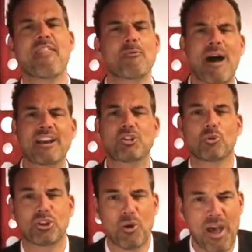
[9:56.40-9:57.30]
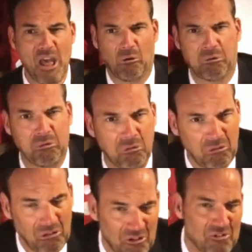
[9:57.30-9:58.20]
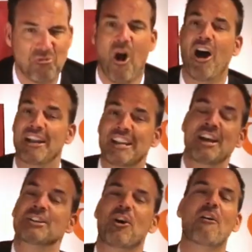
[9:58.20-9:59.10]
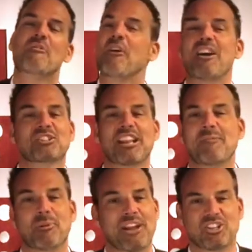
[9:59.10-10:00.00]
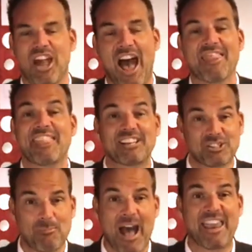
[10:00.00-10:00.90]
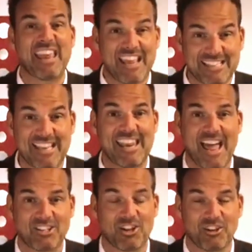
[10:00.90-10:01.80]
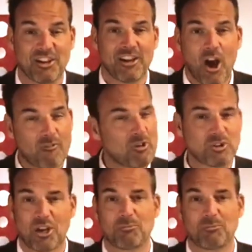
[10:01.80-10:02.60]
there, mate. You'll do it. Right, time for our celebrity chat. This man is a legend. I've looked up